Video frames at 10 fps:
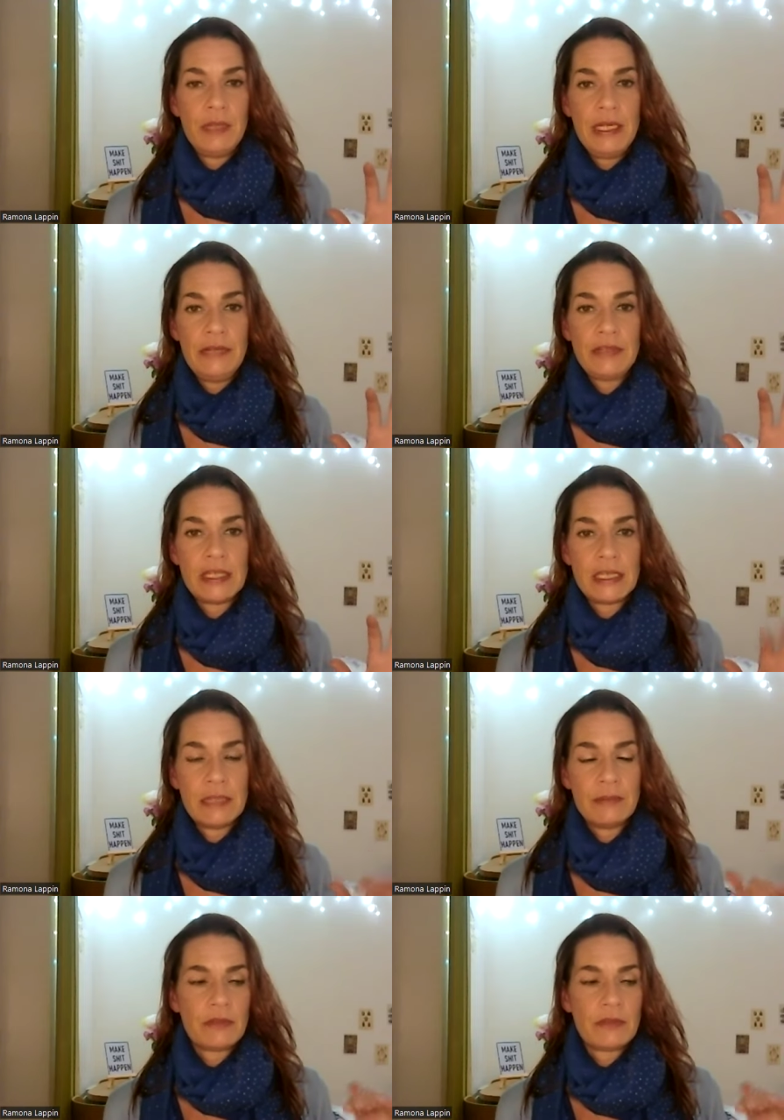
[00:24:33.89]
Belief
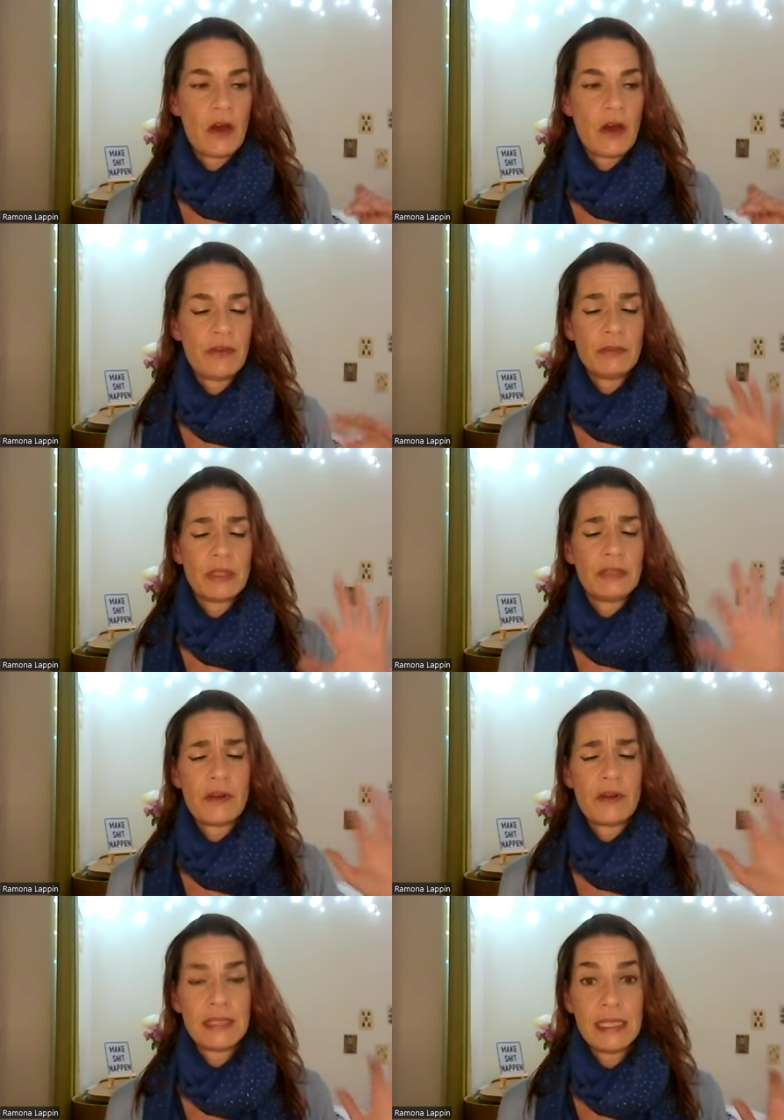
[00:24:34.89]
systems, thought forms,
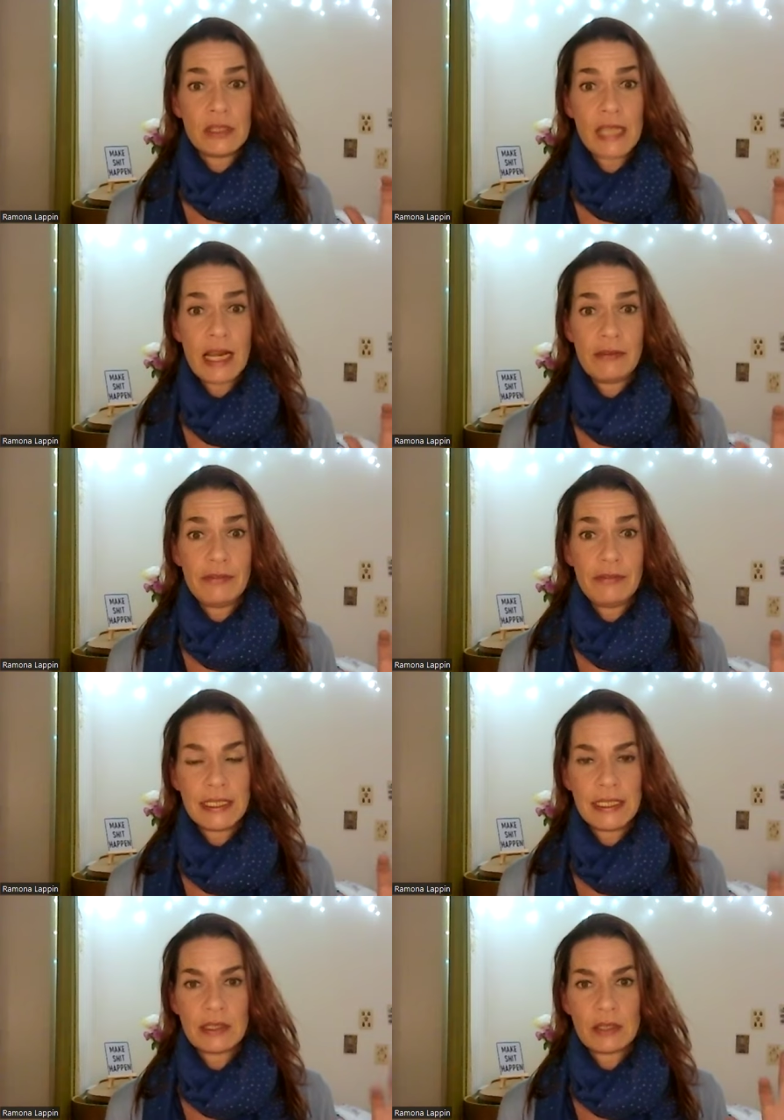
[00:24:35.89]
these false ego self
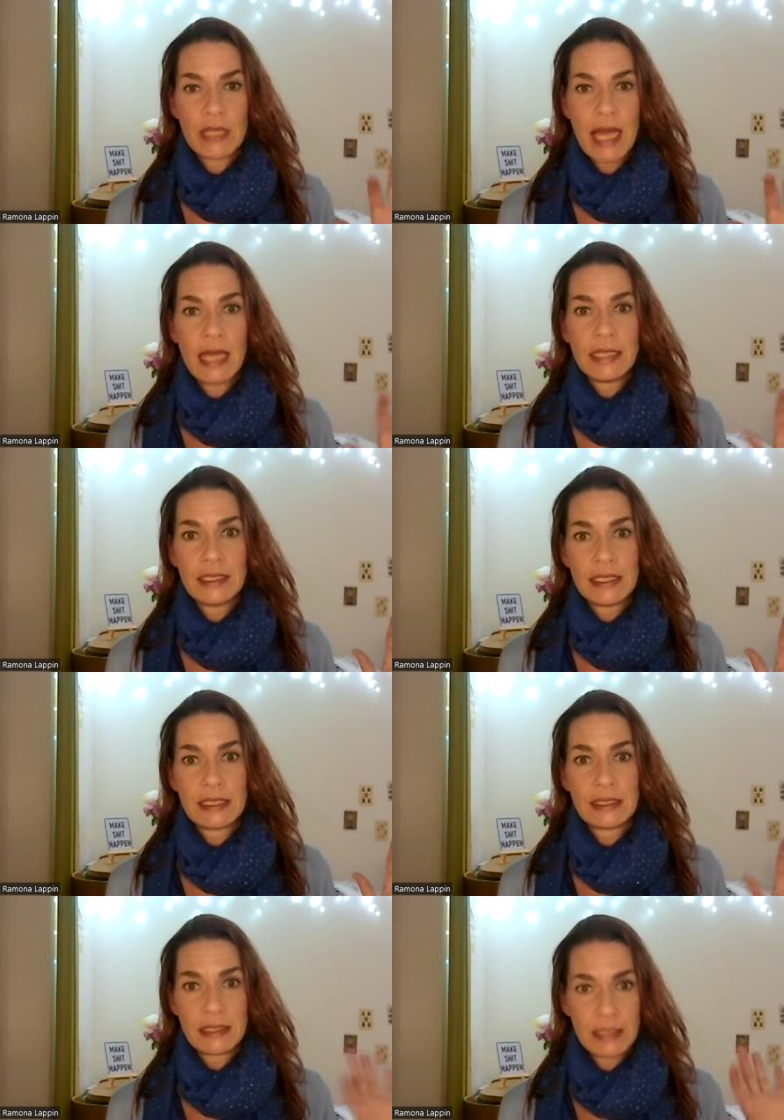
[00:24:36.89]
filters, okay?
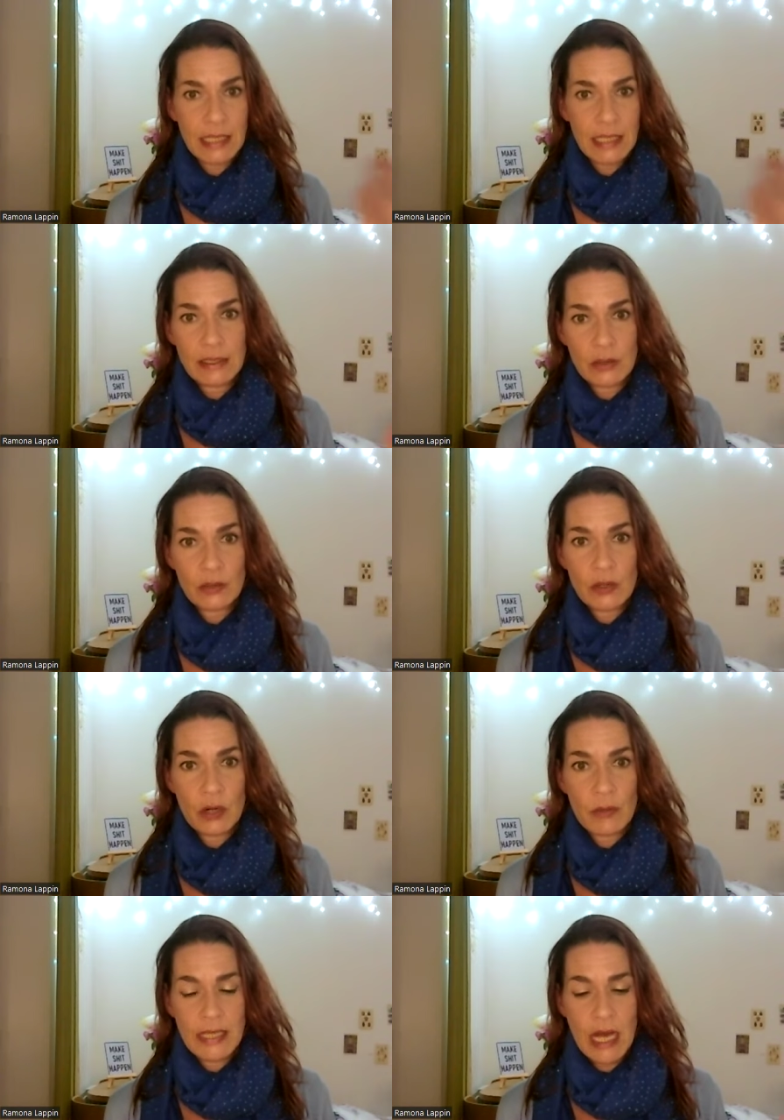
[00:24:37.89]
This is like, this goes
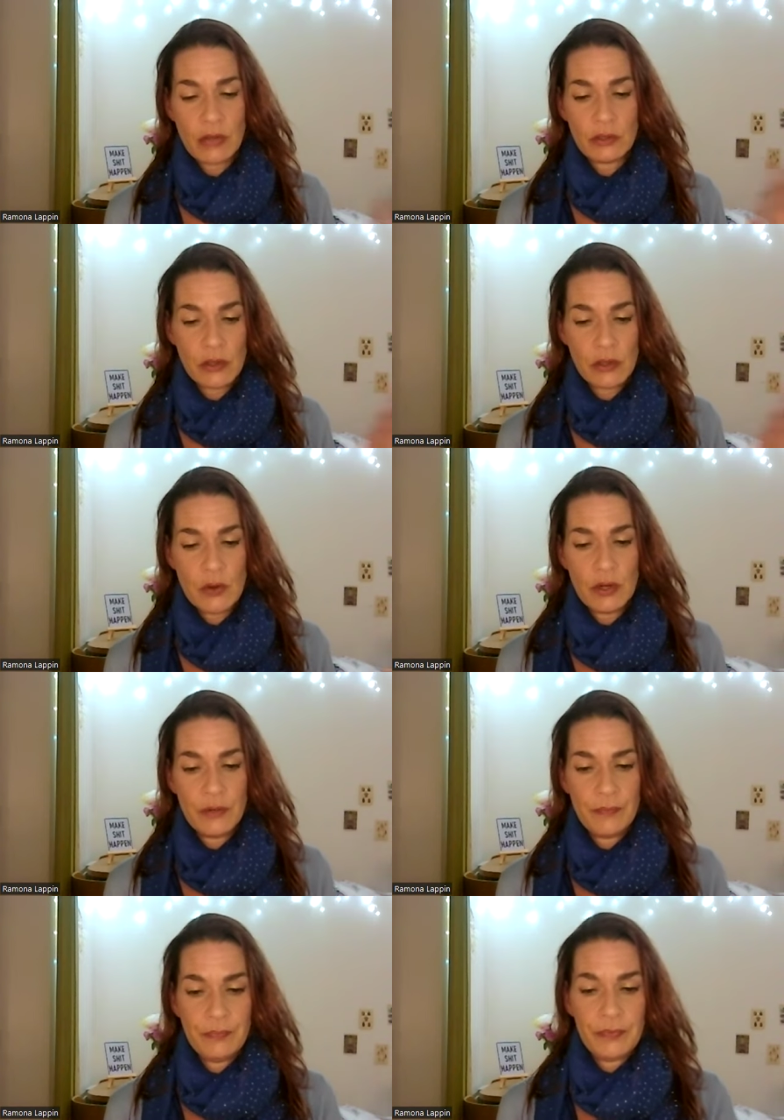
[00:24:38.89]
all the way down. So